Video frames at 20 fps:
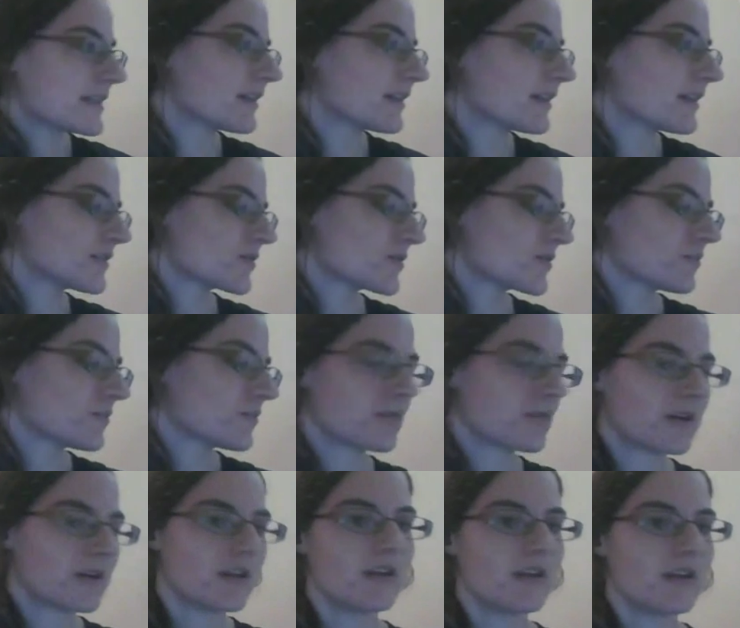The
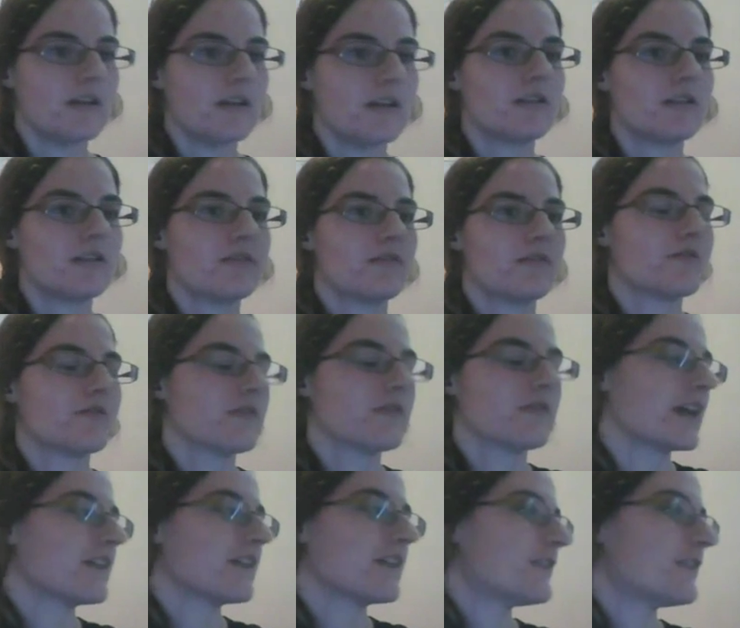
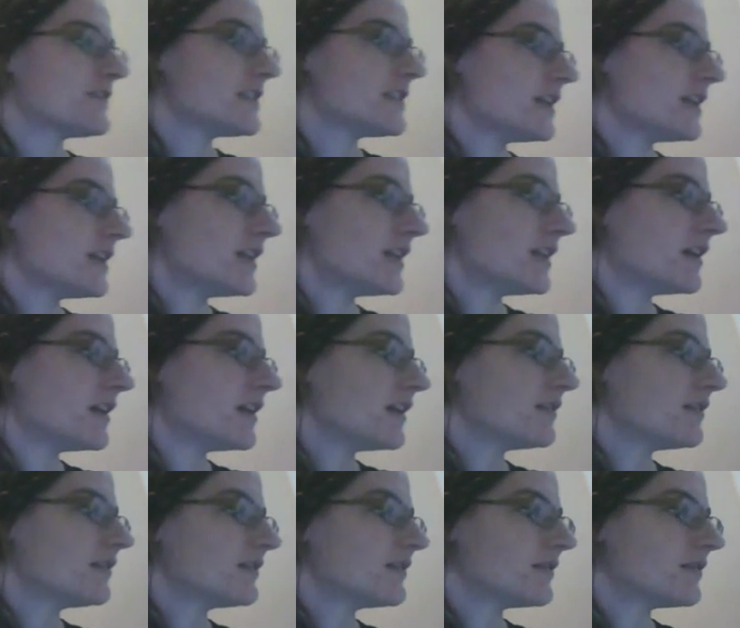15.